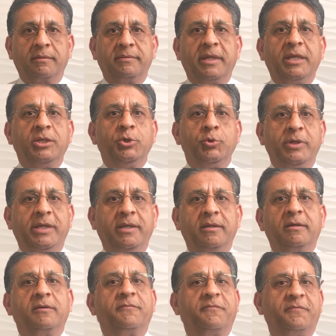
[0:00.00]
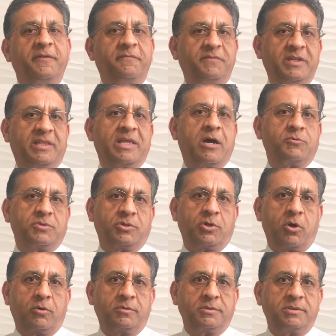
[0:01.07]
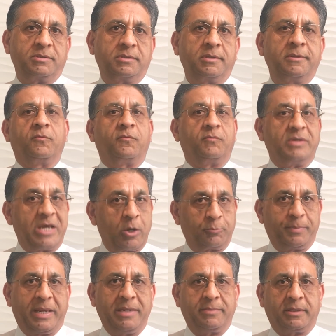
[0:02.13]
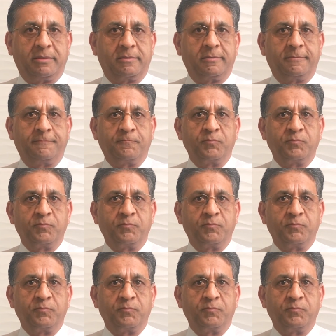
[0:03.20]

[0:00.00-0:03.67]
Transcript: then you need fifty thousand dollars down payment.